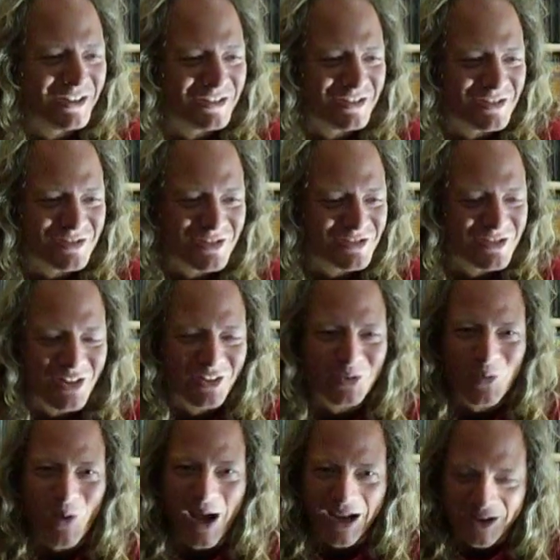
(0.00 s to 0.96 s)
It's not the
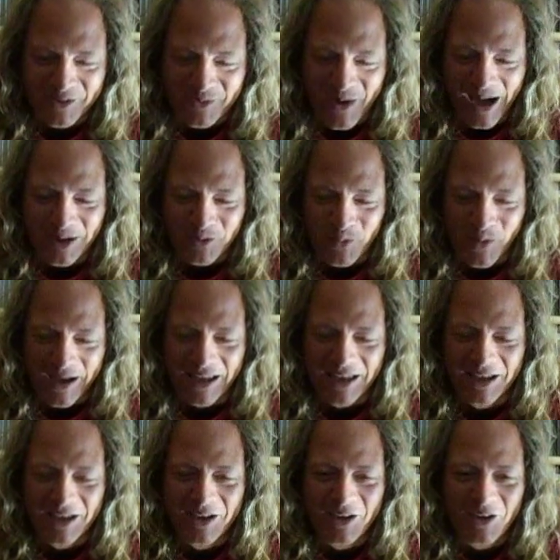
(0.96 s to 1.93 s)
right way
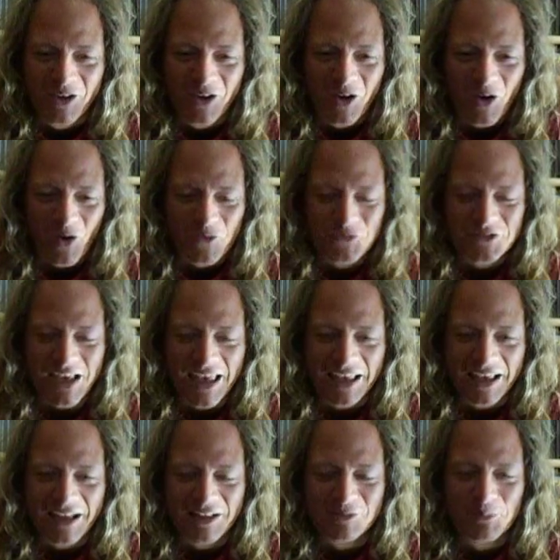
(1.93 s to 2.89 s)
of
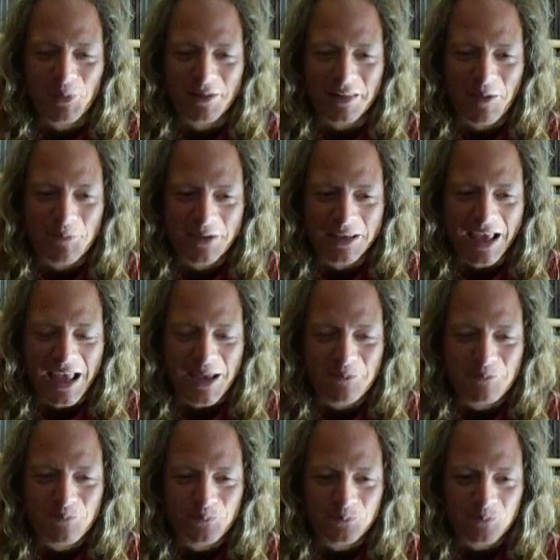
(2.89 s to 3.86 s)
saying it, but I
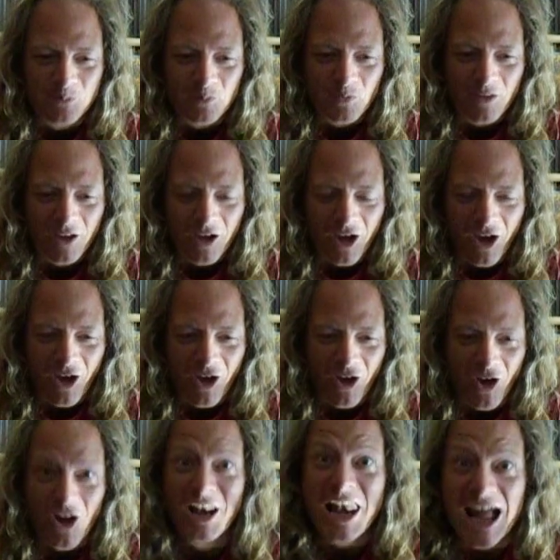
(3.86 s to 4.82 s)
became
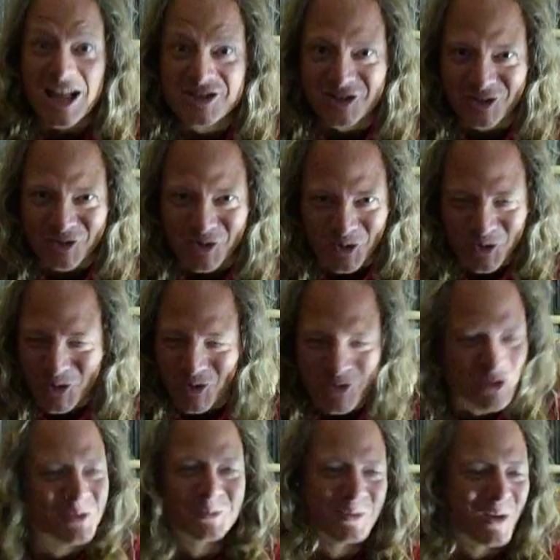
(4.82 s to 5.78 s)
a legend on
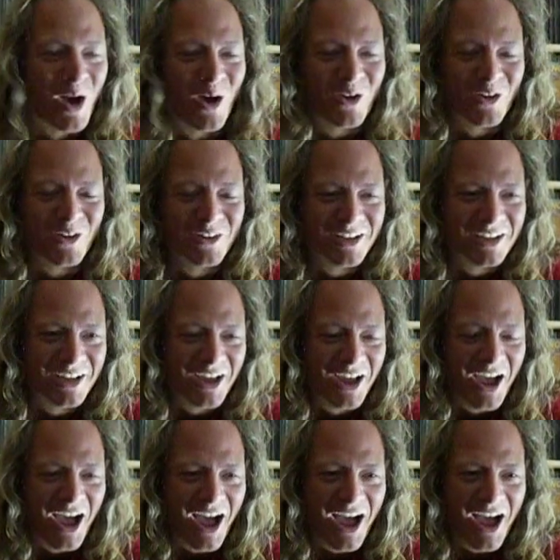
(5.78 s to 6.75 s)
YouTube now.
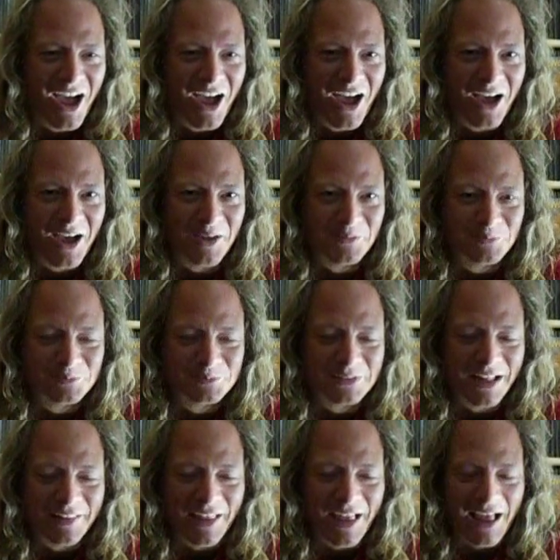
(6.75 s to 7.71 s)

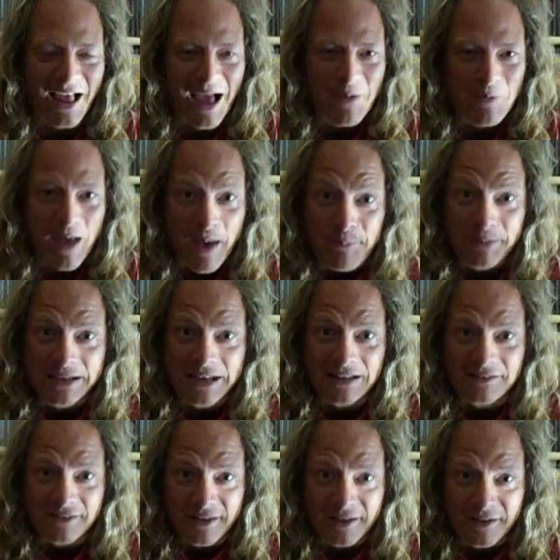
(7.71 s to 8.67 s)
That I'm happy
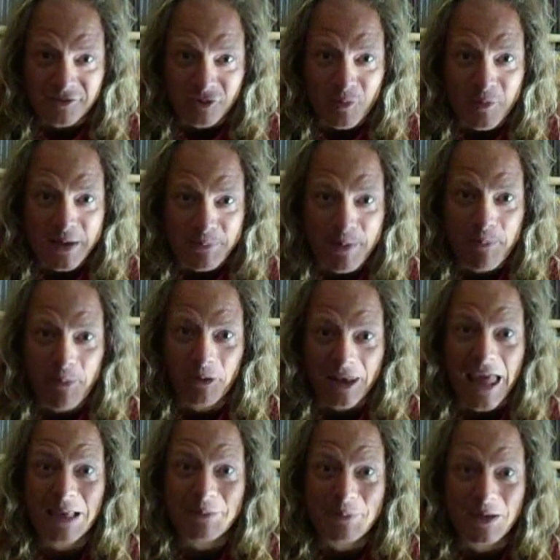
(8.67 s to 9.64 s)
that so many people
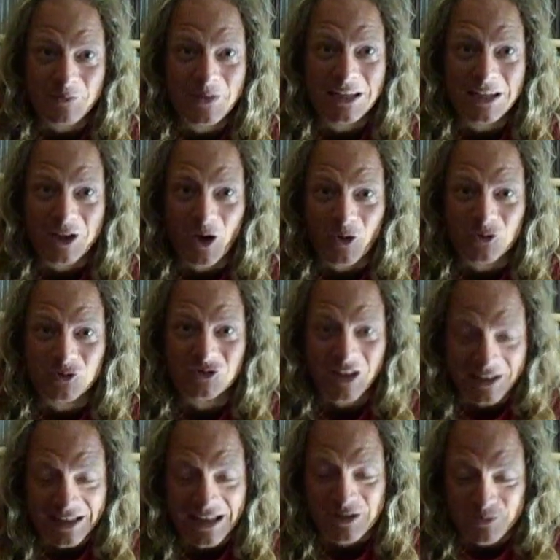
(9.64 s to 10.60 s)
like my videos,
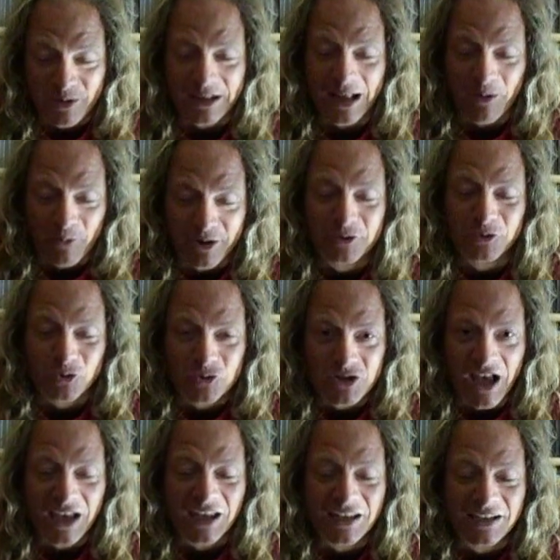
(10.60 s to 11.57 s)
and that's what I wanted to
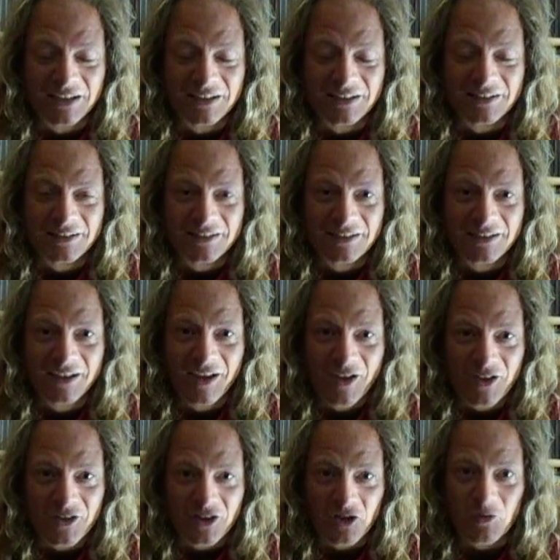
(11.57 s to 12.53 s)
say.
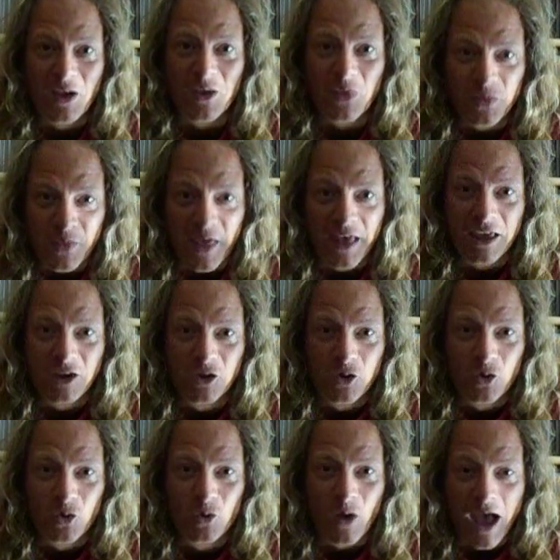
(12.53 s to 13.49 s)
So I thank
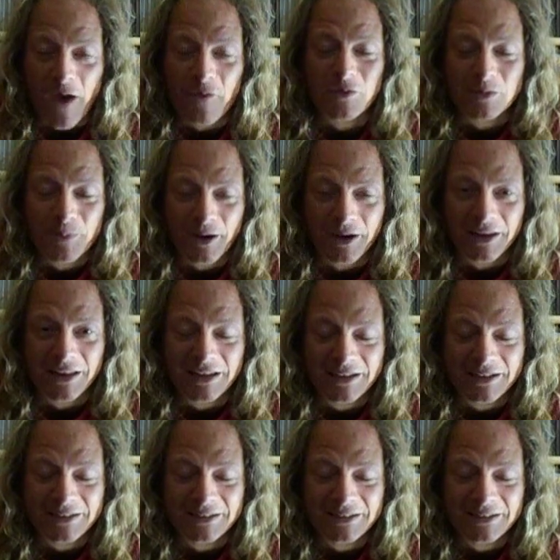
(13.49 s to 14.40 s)
you, everybody.